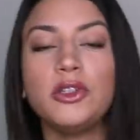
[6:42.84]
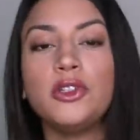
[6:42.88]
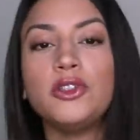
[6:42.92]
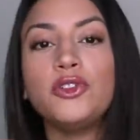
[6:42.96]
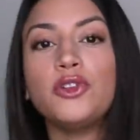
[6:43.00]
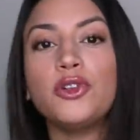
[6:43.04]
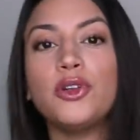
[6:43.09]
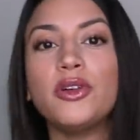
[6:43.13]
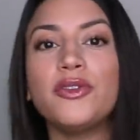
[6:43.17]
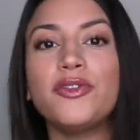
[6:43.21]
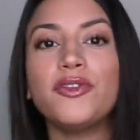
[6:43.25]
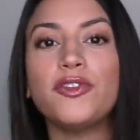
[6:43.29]
you
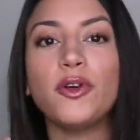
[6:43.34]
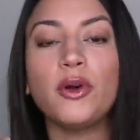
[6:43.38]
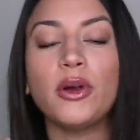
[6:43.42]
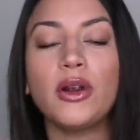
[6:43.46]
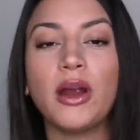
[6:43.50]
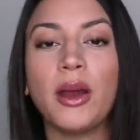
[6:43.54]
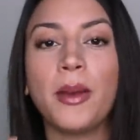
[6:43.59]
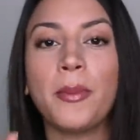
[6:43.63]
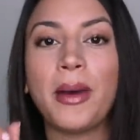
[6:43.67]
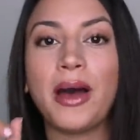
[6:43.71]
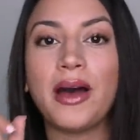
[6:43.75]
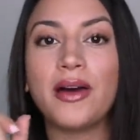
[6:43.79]
do it for
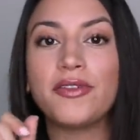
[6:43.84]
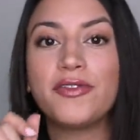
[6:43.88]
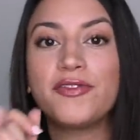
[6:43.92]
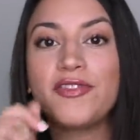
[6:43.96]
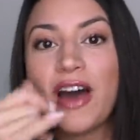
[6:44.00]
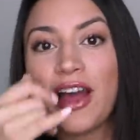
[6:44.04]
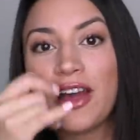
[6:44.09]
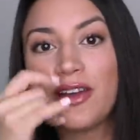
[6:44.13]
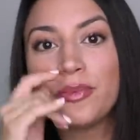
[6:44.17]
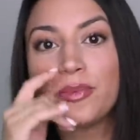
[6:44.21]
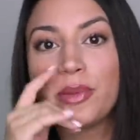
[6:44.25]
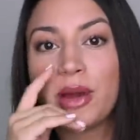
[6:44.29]
about
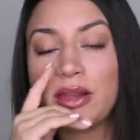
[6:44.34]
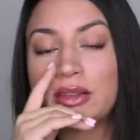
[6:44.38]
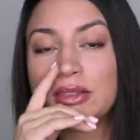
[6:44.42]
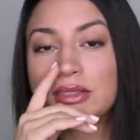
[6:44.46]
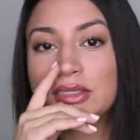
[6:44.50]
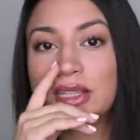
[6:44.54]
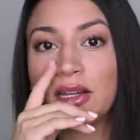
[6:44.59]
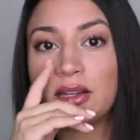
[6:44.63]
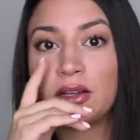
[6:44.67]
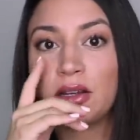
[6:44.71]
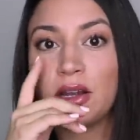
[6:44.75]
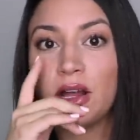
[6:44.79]
5
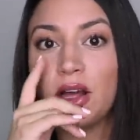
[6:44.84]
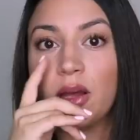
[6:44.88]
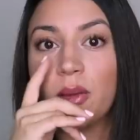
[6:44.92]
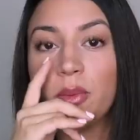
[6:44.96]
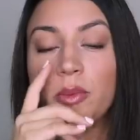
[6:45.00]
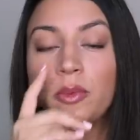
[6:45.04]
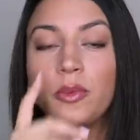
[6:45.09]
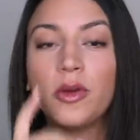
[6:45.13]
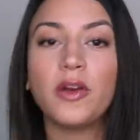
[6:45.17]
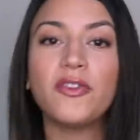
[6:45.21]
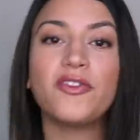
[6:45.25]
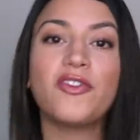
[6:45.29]
breaths on
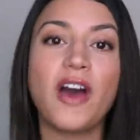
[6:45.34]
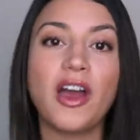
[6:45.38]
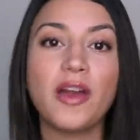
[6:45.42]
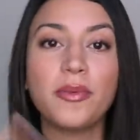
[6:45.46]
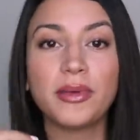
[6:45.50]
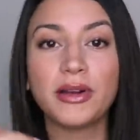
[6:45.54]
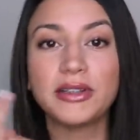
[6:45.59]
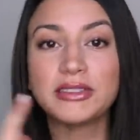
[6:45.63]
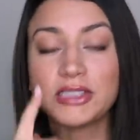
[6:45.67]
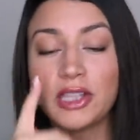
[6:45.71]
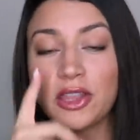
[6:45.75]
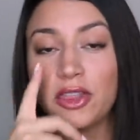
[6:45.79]

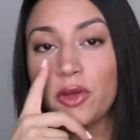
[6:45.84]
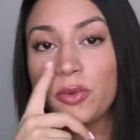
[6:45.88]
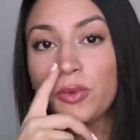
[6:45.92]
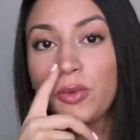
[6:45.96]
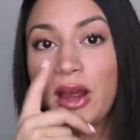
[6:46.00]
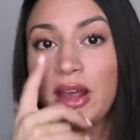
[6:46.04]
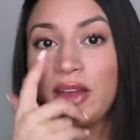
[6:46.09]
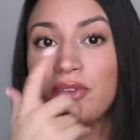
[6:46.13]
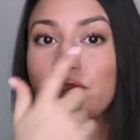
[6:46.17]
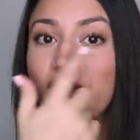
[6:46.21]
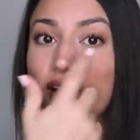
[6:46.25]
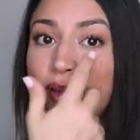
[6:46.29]
the
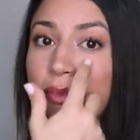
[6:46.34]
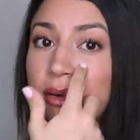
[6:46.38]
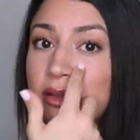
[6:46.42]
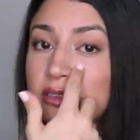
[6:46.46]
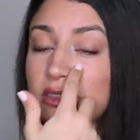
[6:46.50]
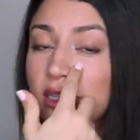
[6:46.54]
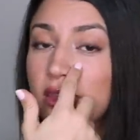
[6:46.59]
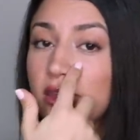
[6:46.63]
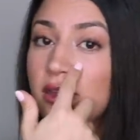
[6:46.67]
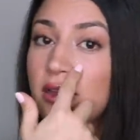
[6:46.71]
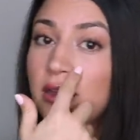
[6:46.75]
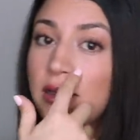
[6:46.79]
right, 5
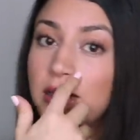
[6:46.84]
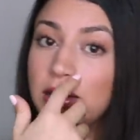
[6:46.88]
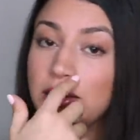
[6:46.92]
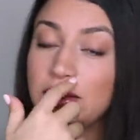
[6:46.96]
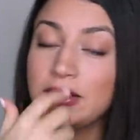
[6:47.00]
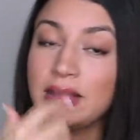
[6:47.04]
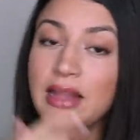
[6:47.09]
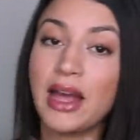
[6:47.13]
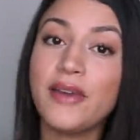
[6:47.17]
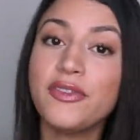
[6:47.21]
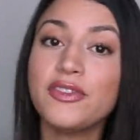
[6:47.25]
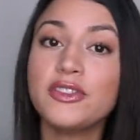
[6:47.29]
breaths on the
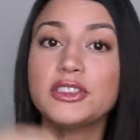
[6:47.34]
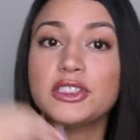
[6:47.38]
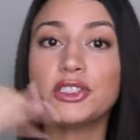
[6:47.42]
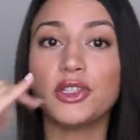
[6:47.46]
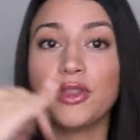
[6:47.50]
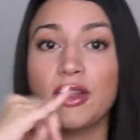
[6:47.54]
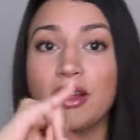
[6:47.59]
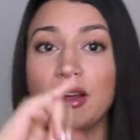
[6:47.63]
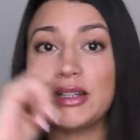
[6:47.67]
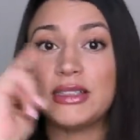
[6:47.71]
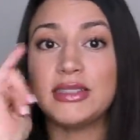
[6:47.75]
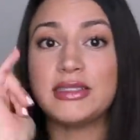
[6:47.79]
left, so
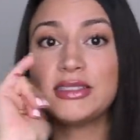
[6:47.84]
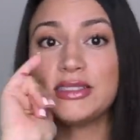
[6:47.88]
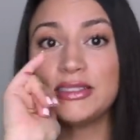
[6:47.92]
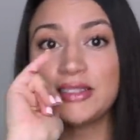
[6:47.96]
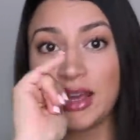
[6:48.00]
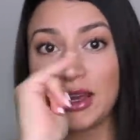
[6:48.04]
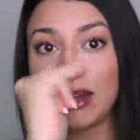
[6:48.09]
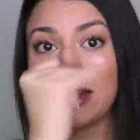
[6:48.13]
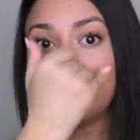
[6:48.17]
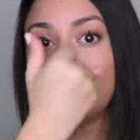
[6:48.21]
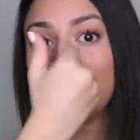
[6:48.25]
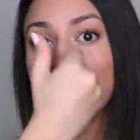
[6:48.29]
that it's
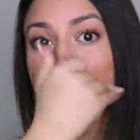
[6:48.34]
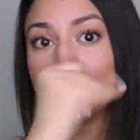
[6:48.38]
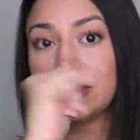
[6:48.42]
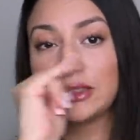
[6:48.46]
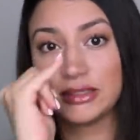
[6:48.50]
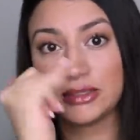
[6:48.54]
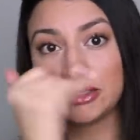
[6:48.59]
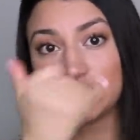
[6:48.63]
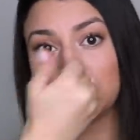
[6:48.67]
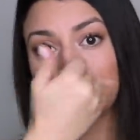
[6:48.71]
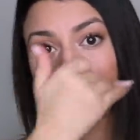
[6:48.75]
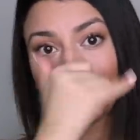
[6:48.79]
10
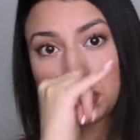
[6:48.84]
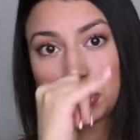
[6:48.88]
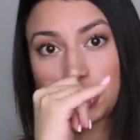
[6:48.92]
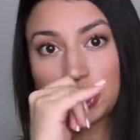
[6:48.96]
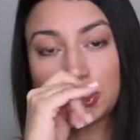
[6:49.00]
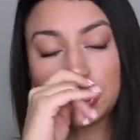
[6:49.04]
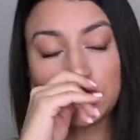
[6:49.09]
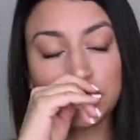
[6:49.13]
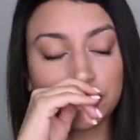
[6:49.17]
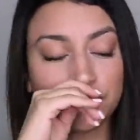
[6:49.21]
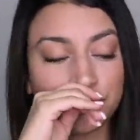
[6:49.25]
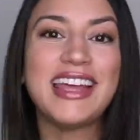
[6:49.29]

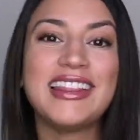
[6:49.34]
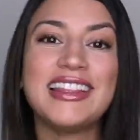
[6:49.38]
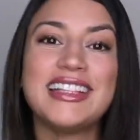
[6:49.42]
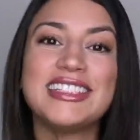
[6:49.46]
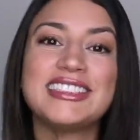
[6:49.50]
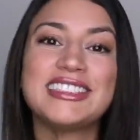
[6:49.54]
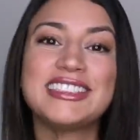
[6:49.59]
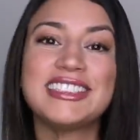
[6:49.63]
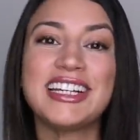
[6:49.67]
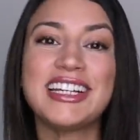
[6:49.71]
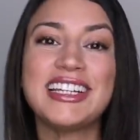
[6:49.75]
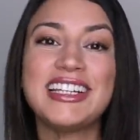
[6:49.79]
switches. And
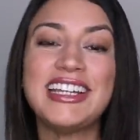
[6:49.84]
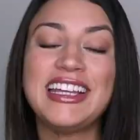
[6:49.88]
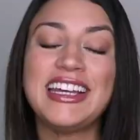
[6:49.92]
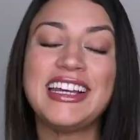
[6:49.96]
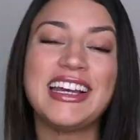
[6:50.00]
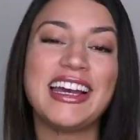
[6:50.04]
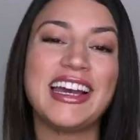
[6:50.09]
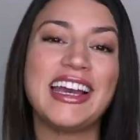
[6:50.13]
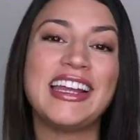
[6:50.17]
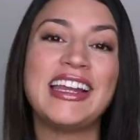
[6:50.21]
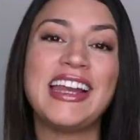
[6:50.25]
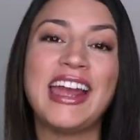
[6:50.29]
this
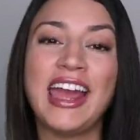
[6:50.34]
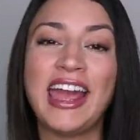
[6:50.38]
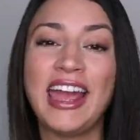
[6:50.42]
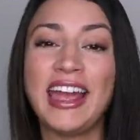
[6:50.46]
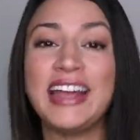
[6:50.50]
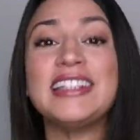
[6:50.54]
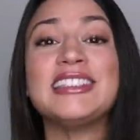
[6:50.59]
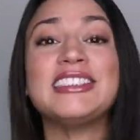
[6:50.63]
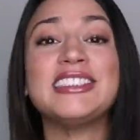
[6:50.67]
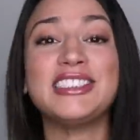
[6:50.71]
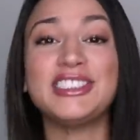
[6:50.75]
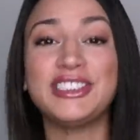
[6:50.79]
technique
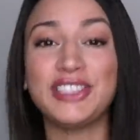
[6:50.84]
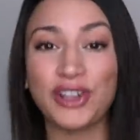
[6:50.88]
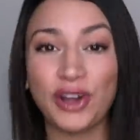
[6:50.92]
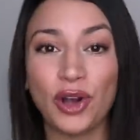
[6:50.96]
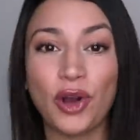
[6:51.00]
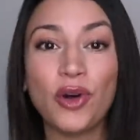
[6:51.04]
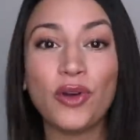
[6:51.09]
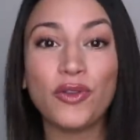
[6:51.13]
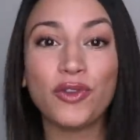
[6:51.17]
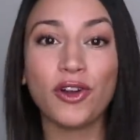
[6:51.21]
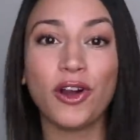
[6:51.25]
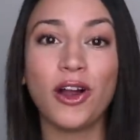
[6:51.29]
enhances your
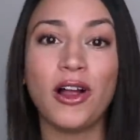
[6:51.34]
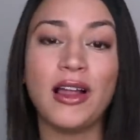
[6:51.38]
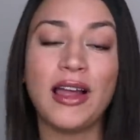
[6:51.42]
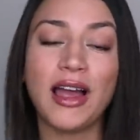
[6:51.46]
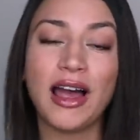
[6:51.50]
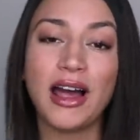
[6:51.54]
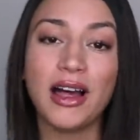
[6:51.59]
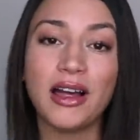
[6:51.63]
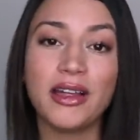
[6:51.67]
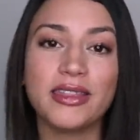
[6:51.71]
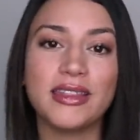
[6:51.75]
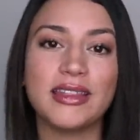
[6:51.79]
overall
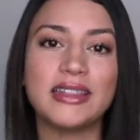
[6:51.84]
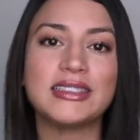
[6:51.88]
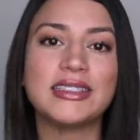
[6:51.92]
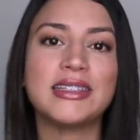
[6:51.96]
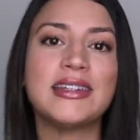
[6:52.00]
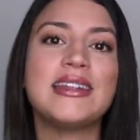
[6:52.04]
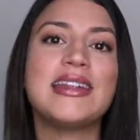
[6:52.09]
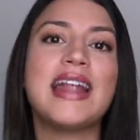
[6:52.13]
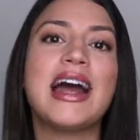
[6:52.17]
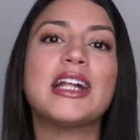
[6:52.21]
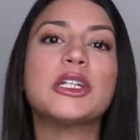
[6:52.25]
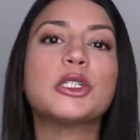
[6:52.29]
health. It's a
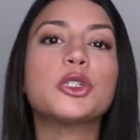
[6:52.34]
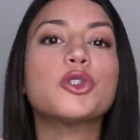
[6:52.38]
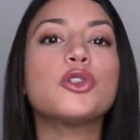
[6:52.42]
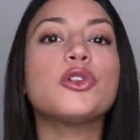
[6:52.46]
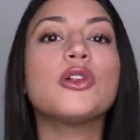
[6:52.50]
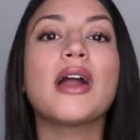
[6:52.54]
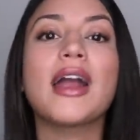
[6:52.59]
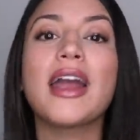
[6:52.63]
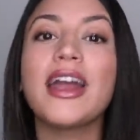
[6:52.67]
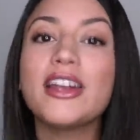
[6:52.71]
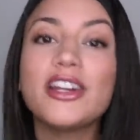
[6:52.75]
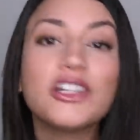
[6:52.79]

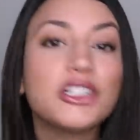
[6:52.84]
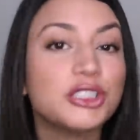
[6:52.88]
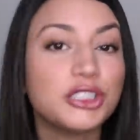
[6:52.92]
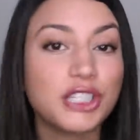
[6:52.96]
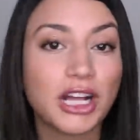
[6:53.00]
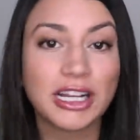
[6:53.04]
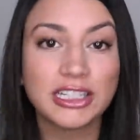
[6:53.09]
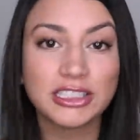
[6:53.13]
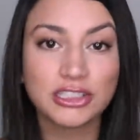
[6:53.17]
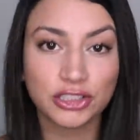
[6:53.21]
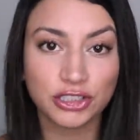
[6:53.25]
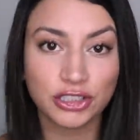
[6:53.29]
natural
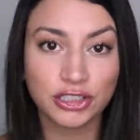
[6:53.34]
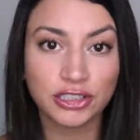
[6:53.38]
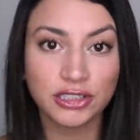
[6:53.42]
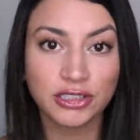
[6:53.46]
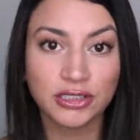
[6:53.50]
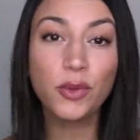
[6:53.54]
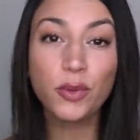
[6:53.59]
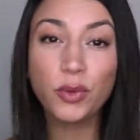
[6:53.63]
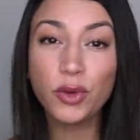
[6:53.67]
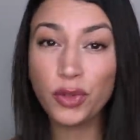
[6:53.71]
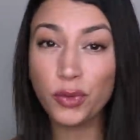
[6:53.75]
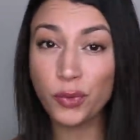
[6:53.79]
energizer.
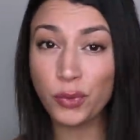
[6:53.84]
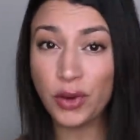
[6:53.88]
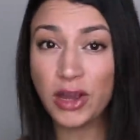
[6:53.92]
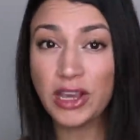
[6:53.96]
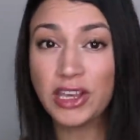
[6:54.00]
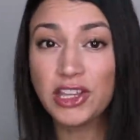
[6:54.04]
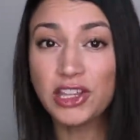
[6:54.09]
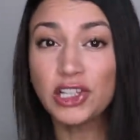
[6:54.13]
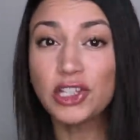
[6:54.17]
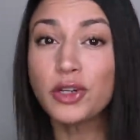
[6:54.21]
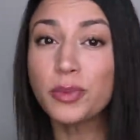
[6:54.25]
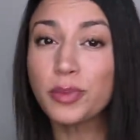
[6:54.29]
With
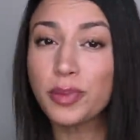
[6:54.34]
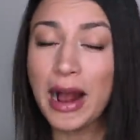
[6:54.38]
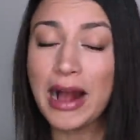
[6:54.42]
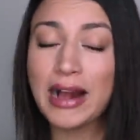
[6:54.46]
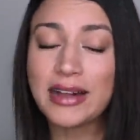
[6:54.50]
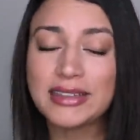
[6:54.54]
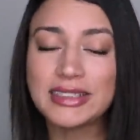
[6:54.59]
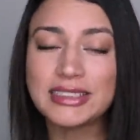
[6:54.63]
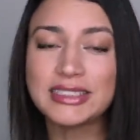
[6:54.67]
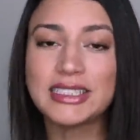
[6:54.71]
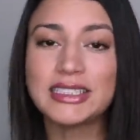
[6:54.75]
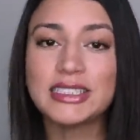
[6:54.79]
regular
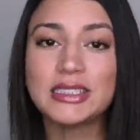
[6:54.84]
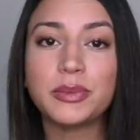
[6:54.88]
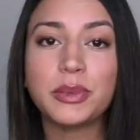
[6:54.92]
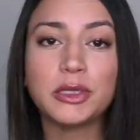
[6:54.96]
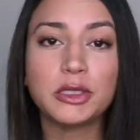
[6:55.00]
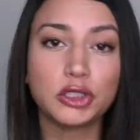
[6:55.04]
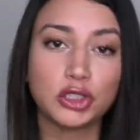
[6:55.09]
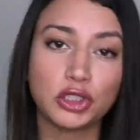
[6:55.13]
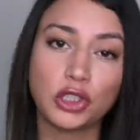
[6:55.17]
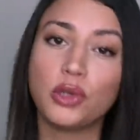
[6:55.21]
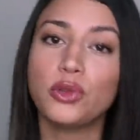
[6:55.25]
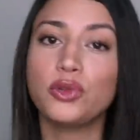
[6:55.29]
practice, it's
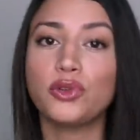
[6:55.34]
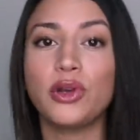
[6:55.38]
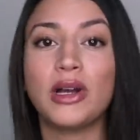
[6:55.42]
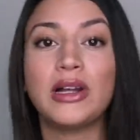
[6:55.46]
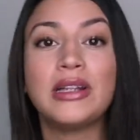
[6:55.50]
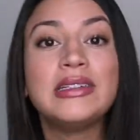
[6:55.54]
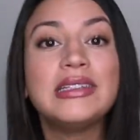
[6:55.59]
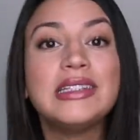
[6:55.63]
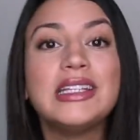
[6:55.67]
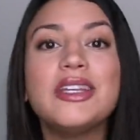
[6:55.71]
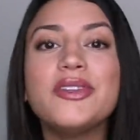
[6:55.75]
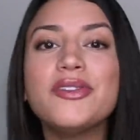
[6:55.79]
been shown to
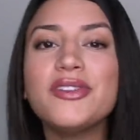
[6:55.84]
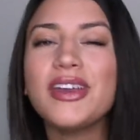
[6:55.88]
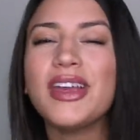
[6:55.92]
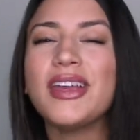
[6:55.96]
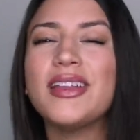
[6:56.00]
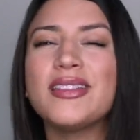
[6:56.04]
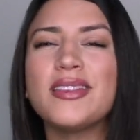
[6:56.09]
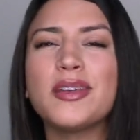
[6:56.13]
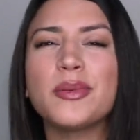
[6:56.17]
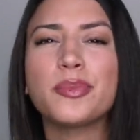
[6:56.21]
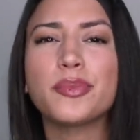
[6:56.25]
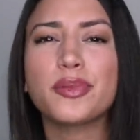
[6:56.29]

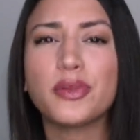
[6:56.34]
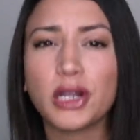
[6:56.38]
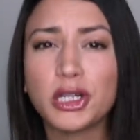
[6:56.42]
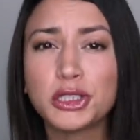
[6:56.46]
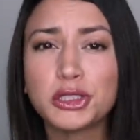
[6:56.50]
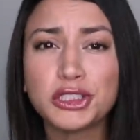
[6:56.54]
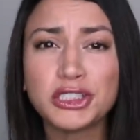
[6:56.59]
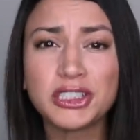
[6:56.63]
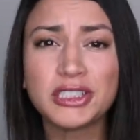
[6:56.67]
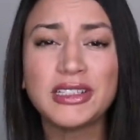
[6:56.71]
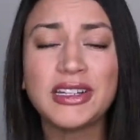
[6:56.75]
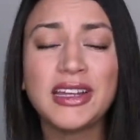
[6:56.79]
alleviate
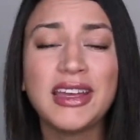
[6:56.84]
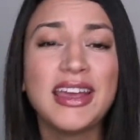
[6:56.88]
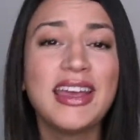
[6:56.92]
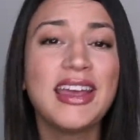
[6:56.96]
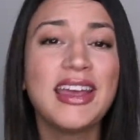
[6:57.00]
depression